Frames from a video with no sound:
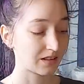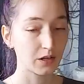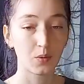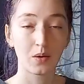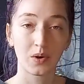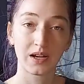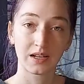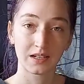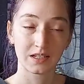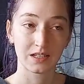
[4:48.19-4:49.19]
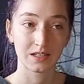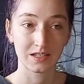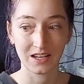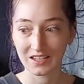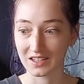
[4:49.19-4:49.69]
what went into this
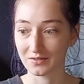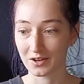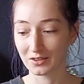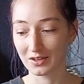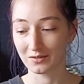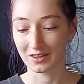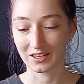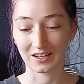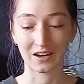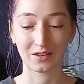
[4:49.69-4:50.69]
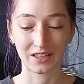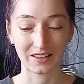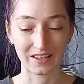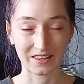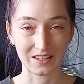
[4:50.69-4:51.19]
in case I fall in love with it and I really
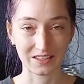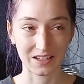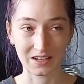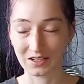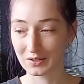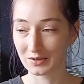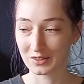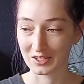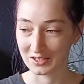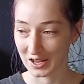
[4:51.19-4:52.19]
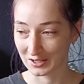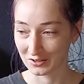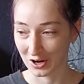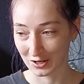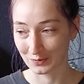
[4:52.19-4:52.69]
like this
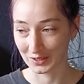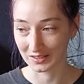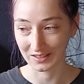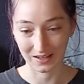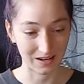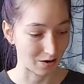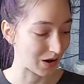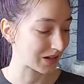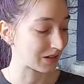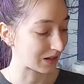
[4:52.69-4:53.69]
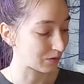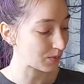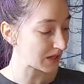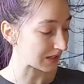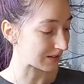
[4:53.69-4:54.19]
extract blend, then I know I can like
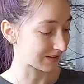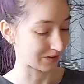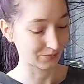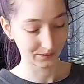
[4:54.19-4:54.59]
repeat it. So